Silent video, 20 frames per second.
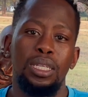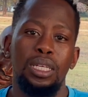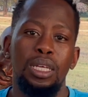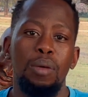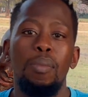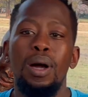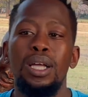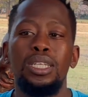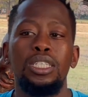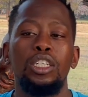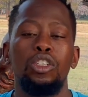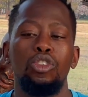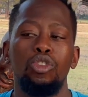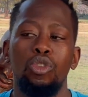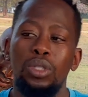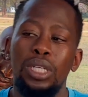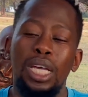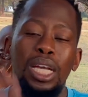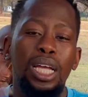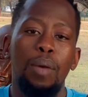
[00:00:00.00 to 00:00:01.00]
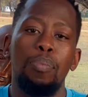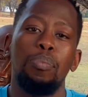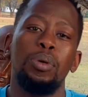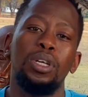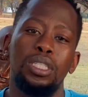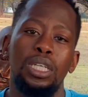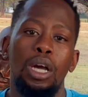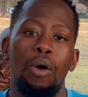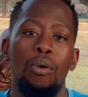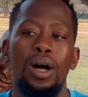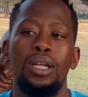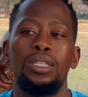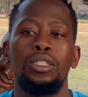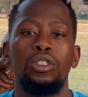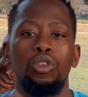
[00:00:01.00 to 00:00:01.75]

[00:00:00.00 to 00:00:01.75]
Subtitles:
Imagine you take a picture once,